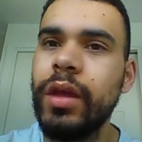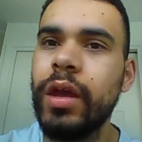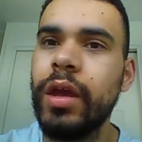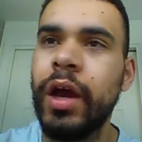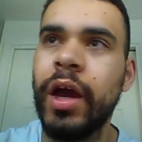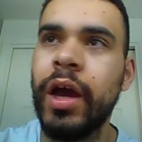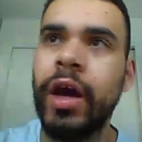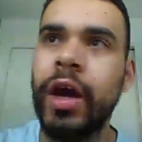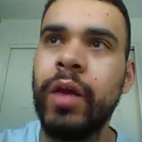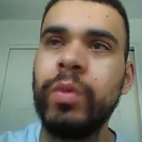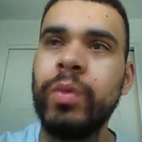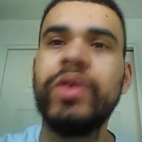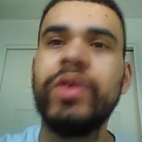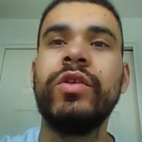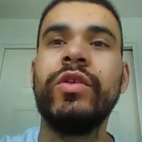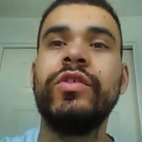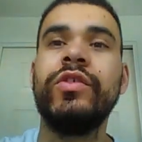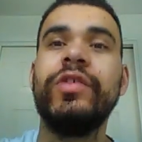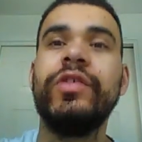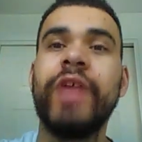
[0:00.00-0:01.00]
we could
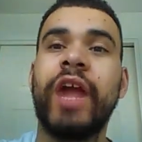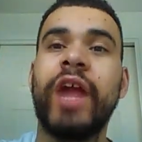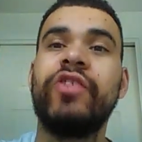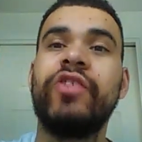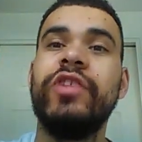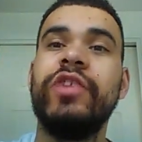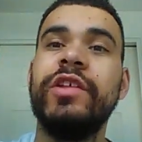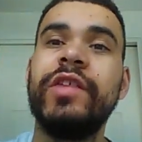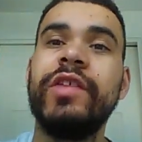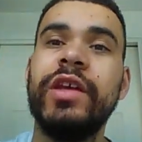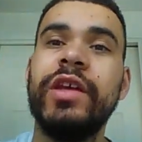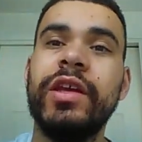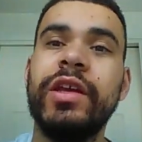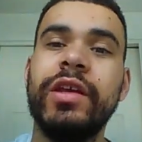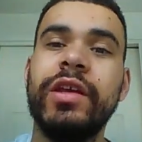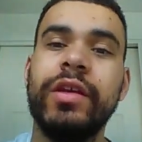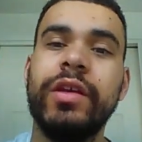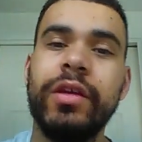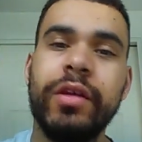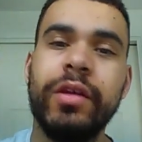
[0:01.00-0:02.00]
actually see
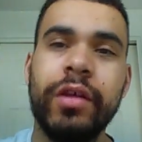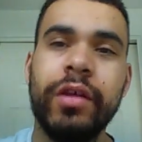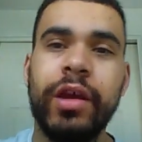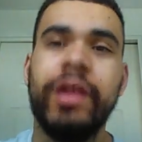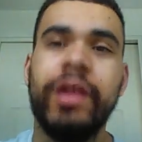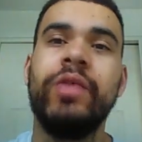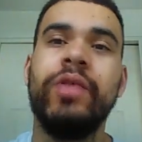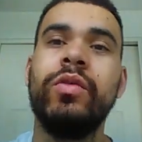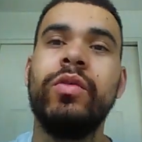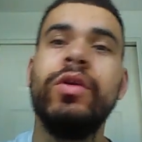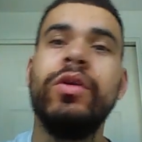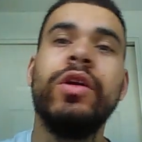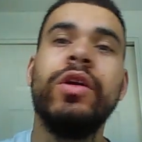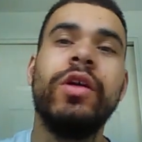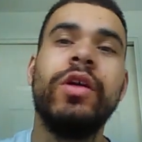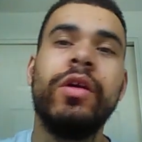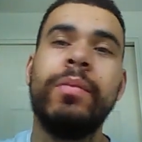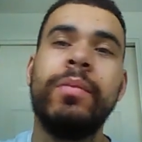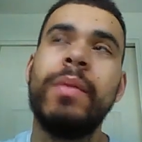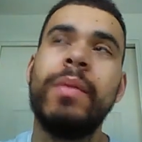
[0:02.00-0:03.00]
a little.
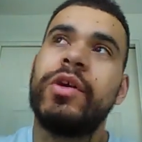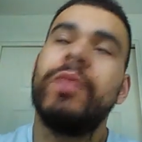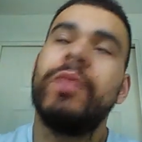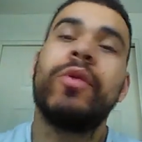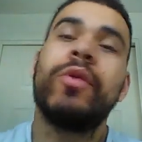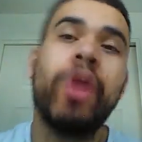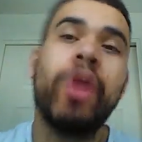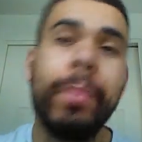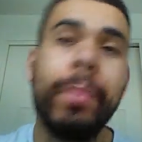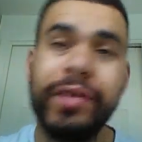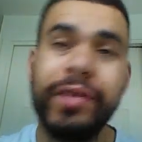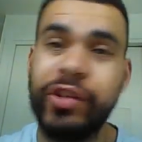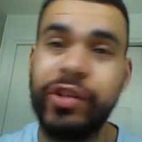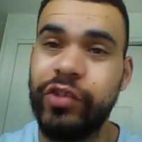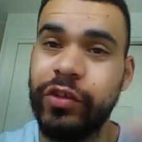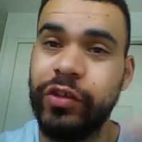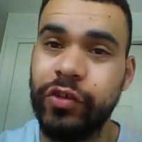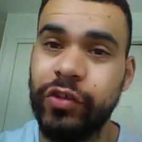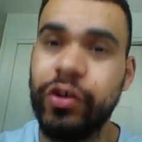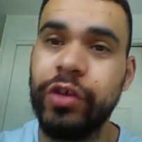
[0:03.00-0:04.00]
Remember, competition is
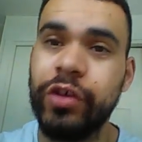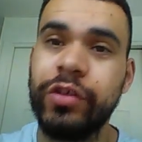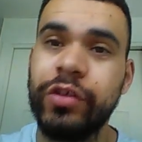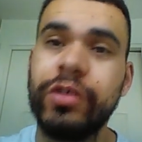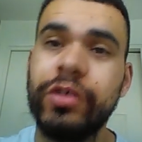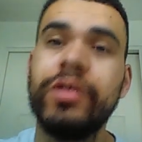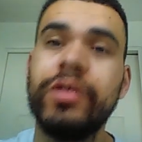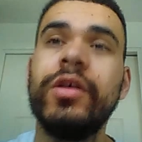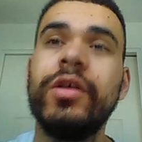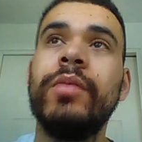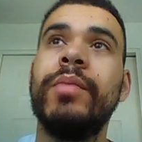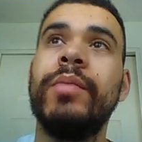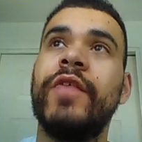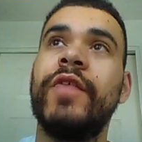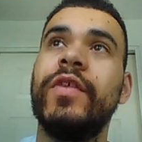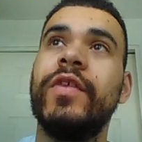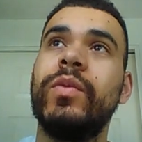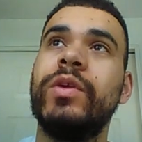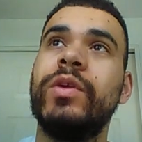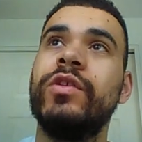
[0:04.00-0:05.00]
good, but I think we
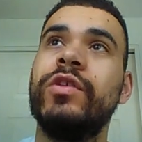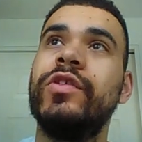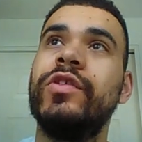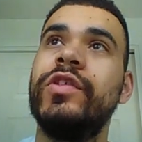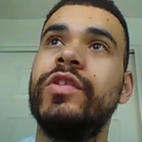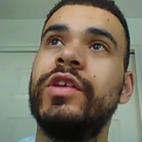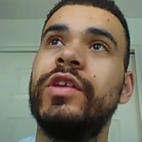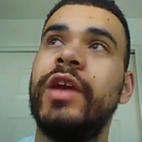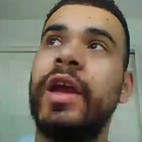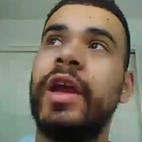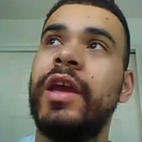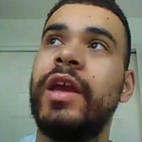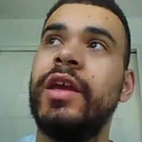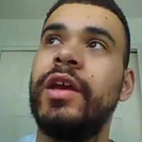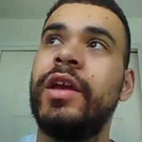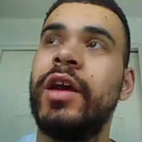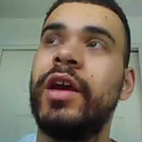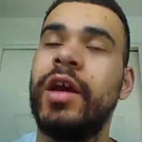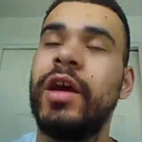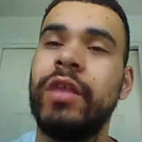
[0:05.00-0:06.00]
could see a
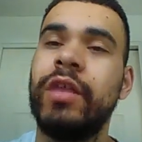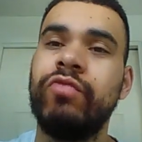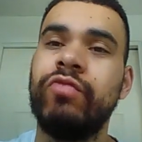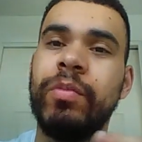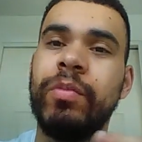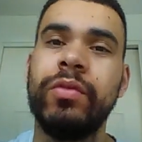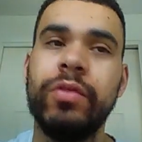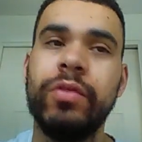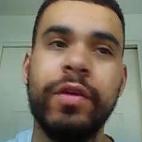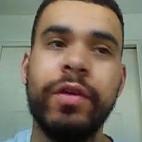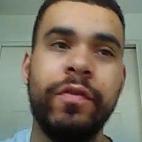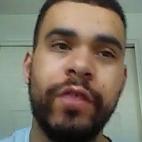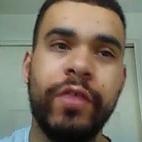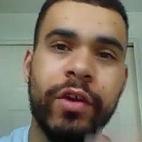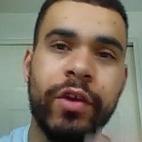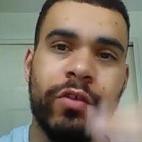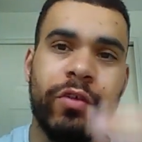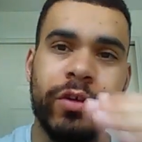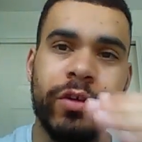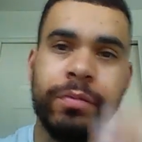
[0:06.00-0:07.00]
Ripple
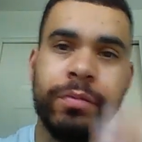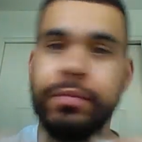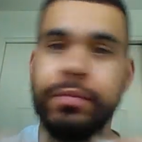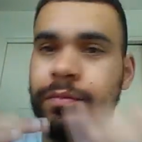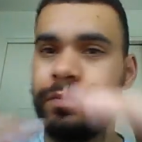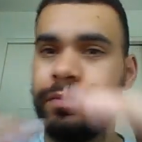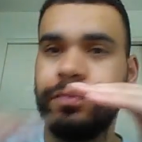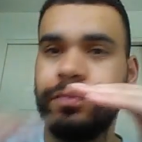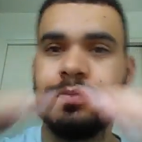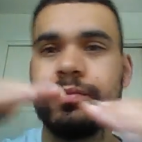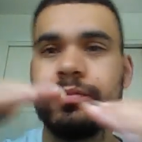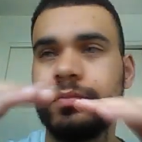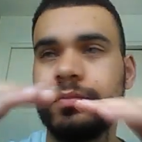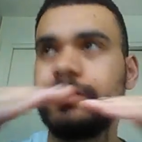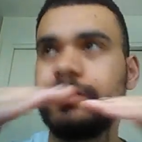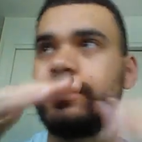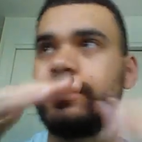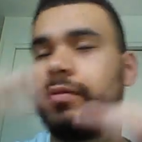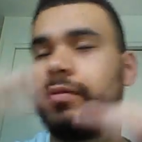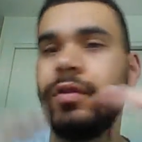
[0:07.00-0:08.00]
Ethereum
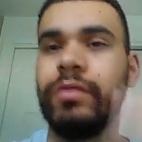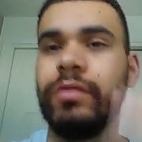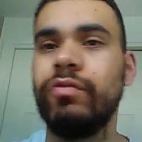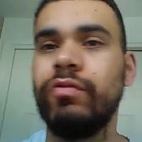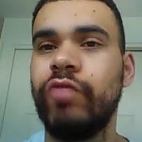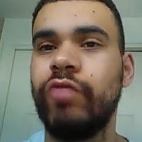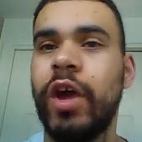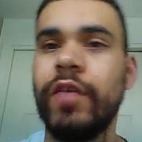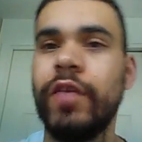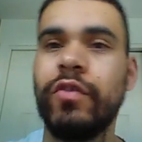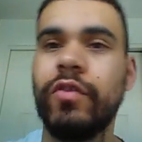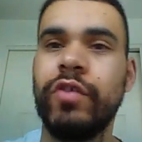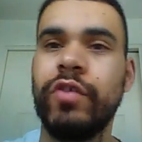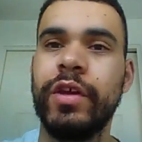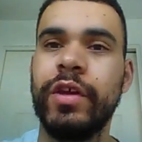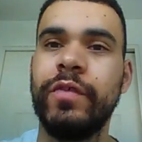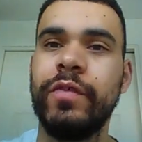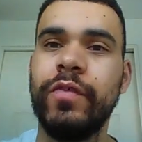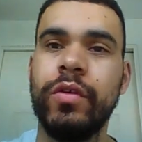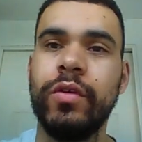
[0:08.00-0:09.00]
rivalry
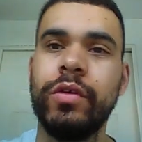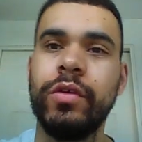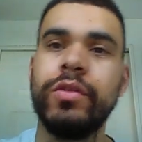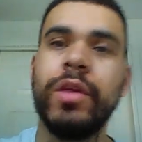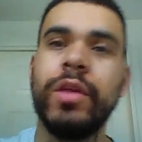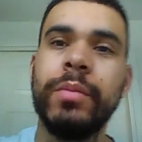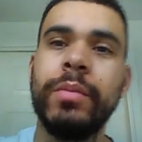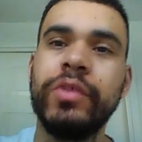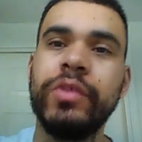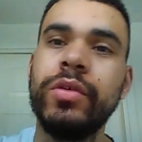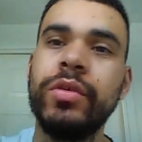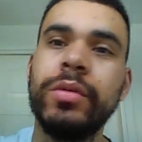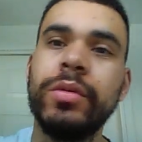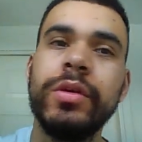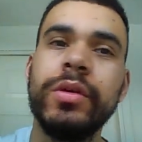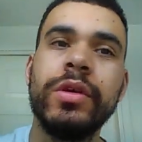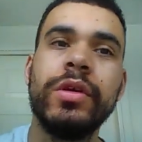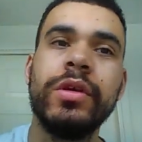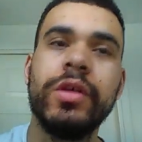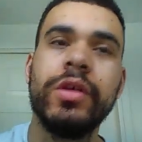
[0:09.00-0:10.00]
for the number 2
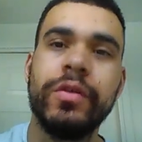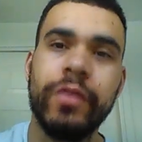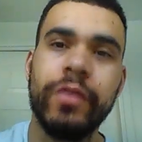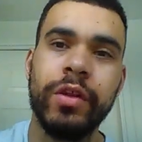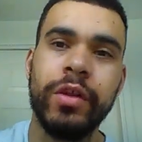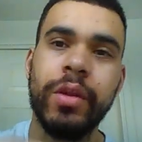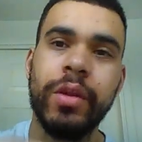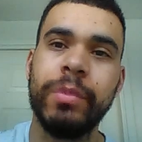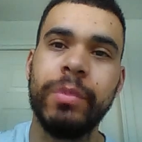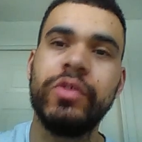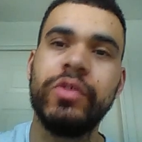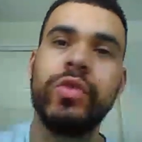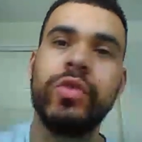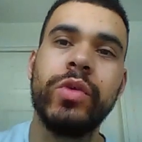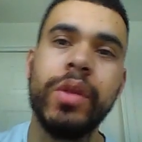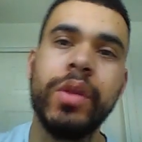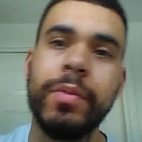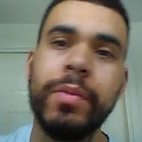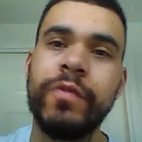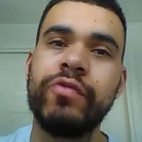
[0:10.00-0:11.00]
and number
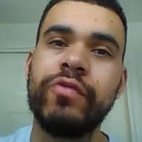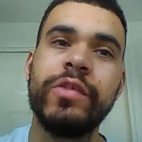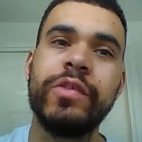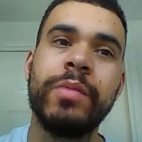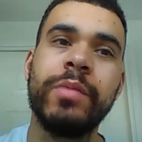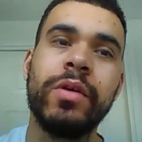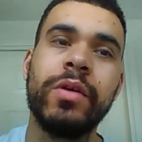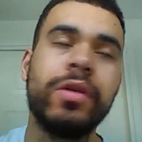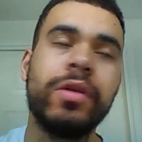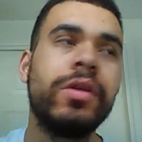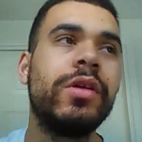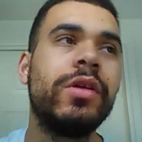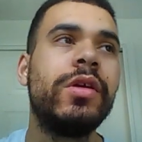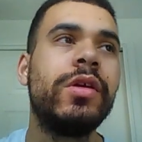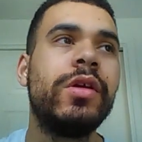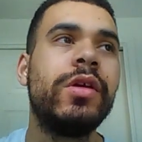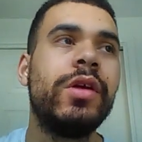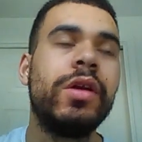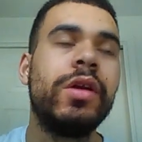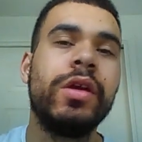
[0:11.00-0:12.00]
3 spot.
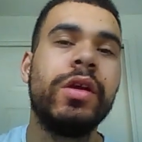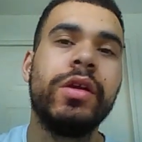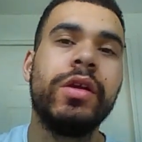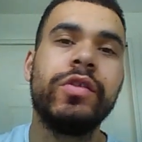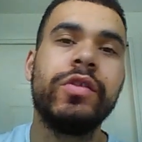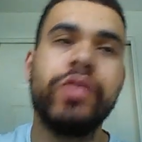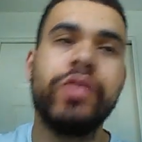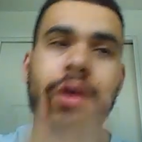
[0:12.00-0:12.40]
So